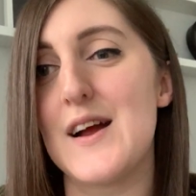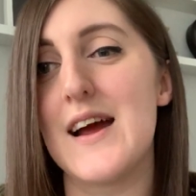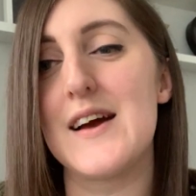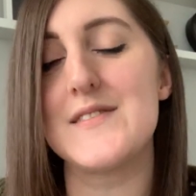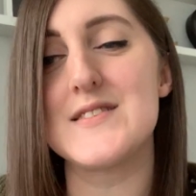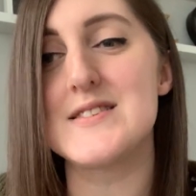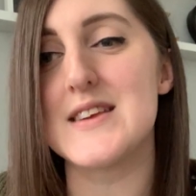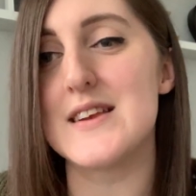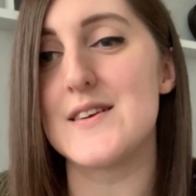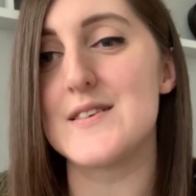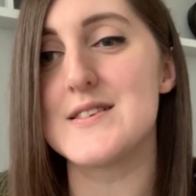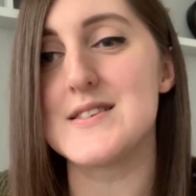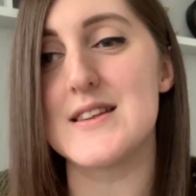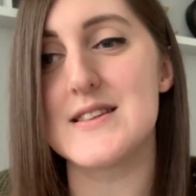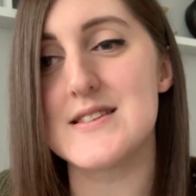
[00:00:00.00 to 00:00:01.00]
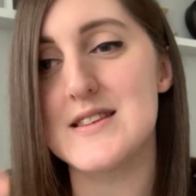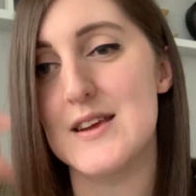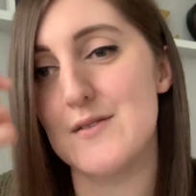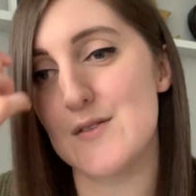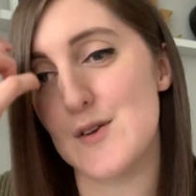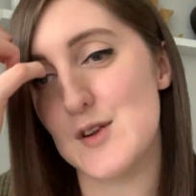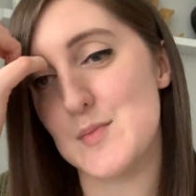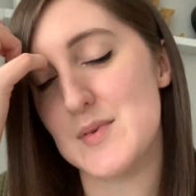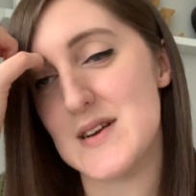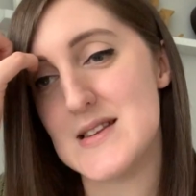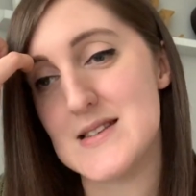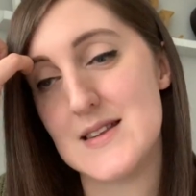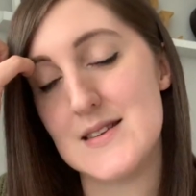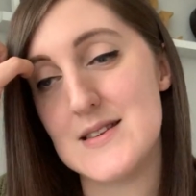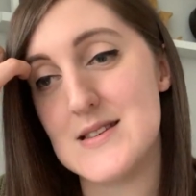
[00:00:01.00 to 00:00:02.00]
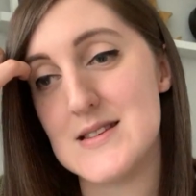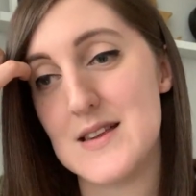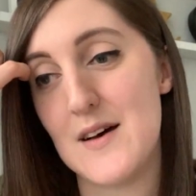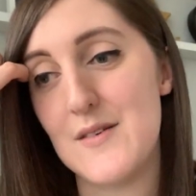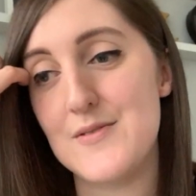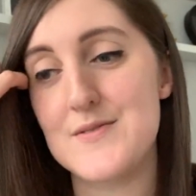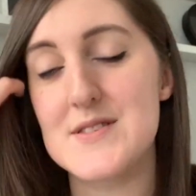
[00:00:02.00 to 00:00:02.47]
I haven't seen her since even all the Bristol stuff.